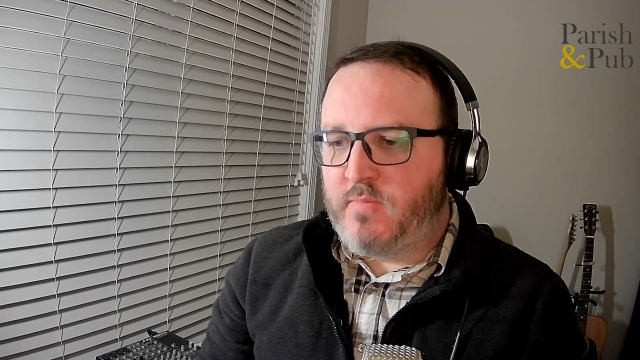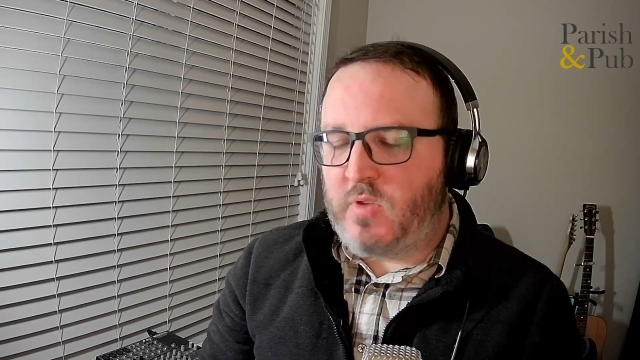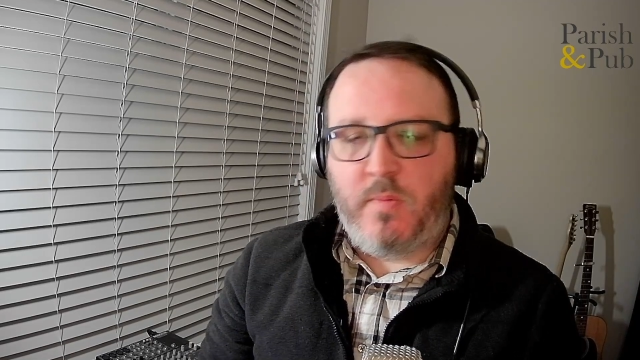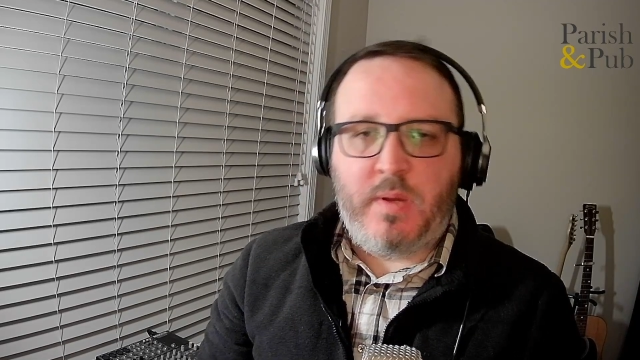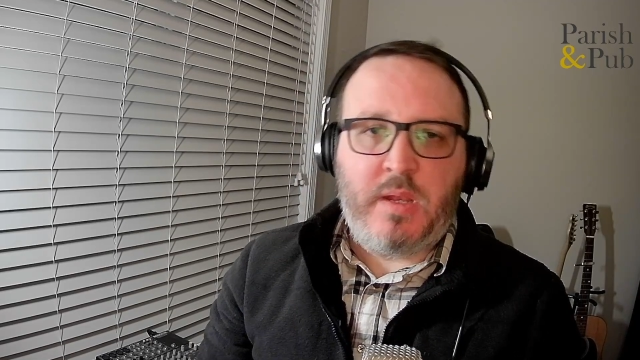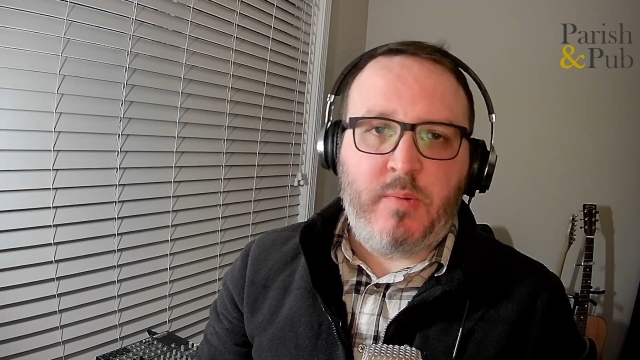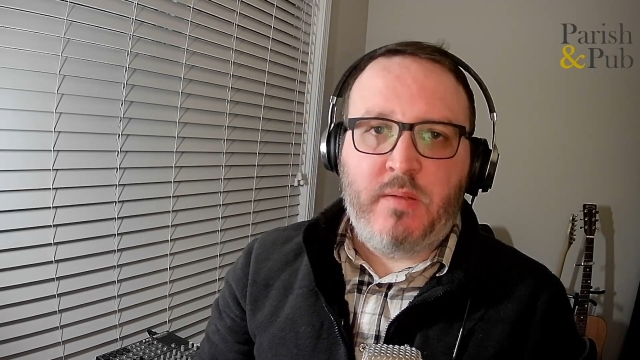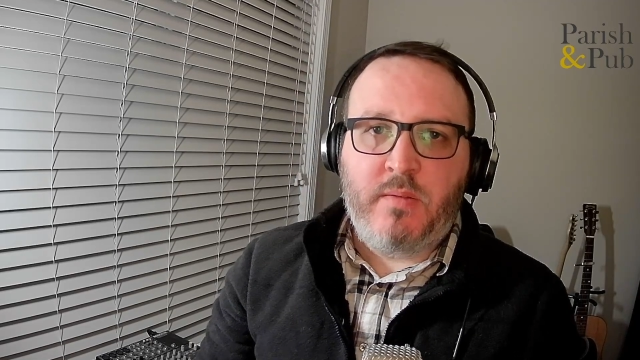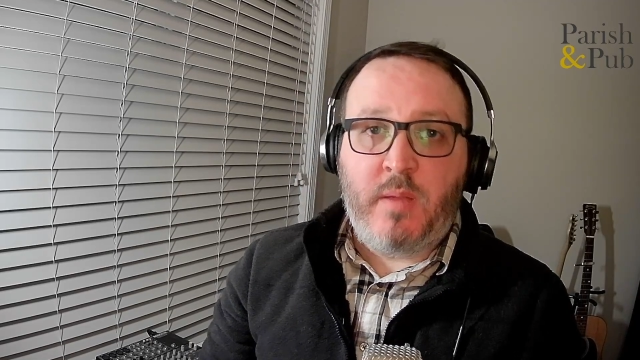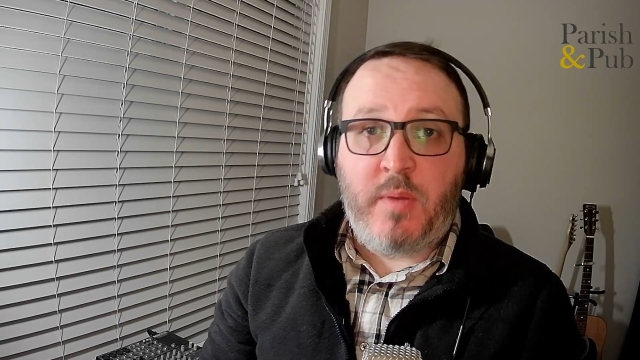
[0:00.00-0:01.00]
So
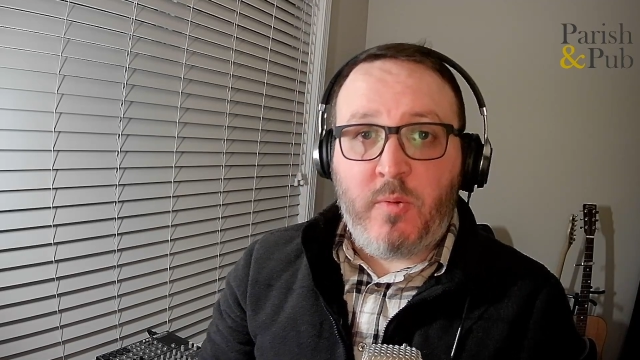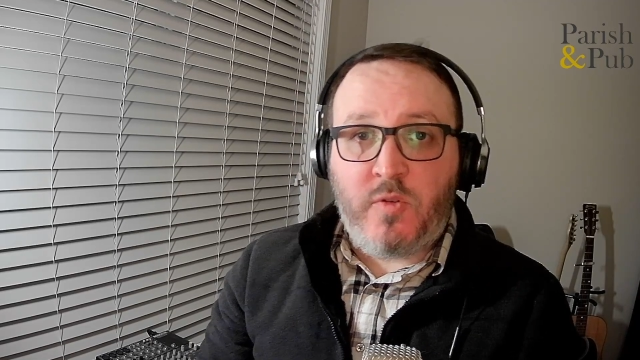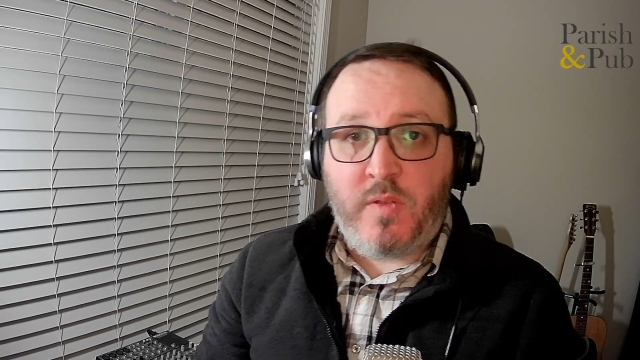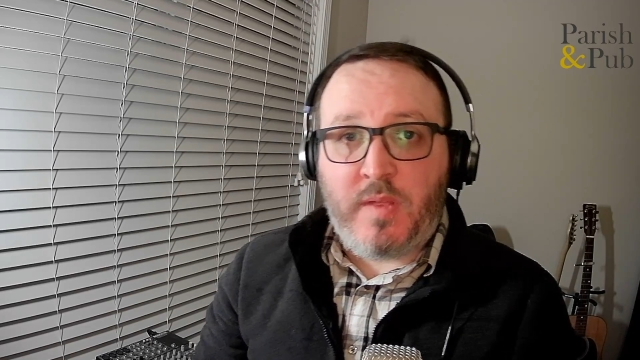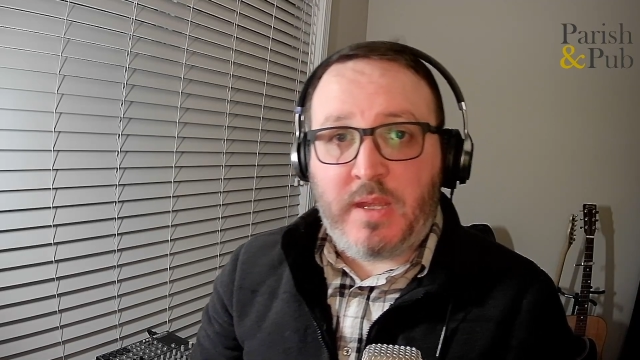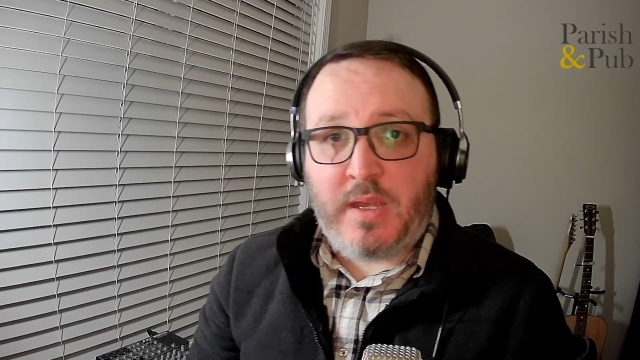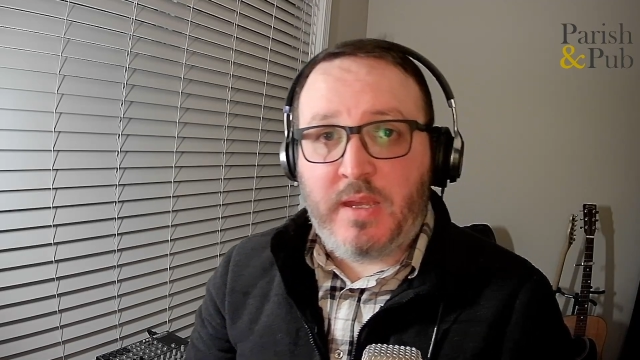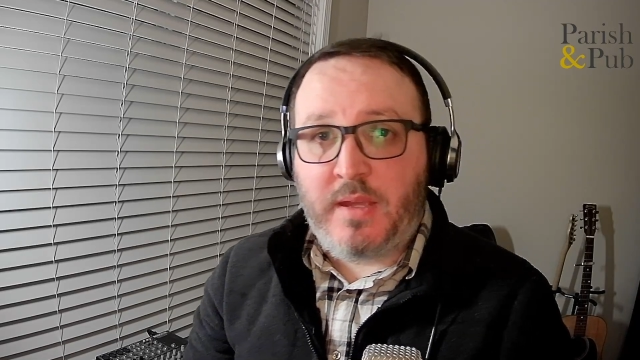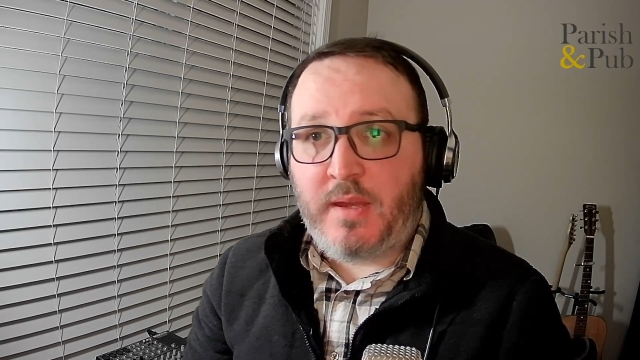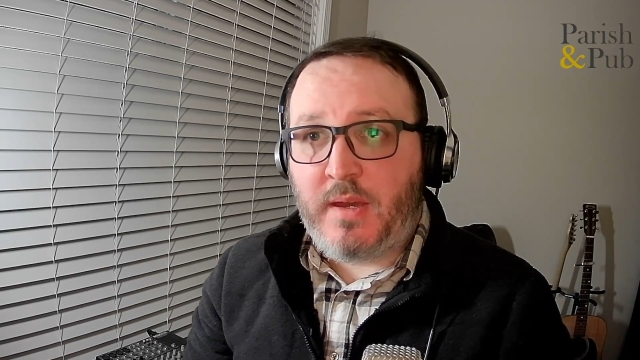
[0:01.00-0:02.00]
anyway, let me know what you
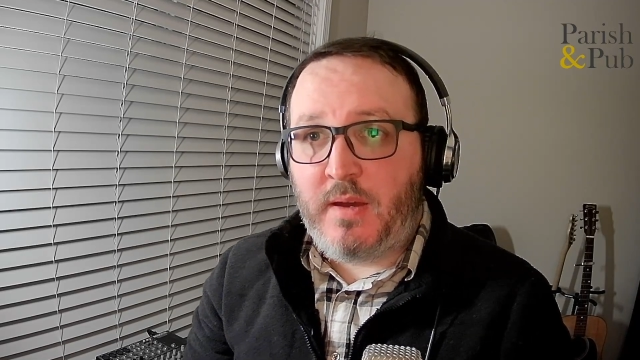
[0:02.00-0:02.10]
think